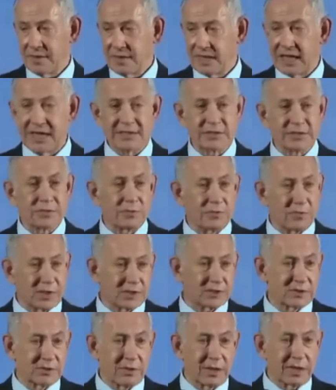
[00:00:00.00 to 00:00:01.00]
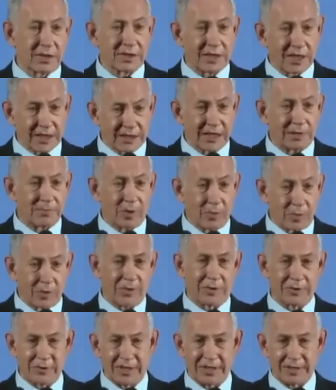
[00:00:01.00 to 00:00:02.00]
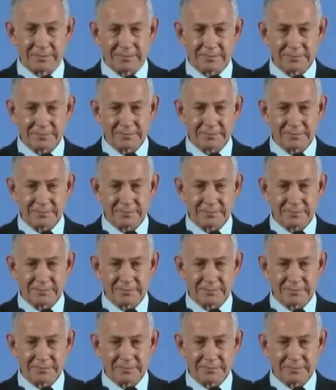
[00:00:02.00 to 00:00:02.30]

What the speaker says: That's what is called a double war crime.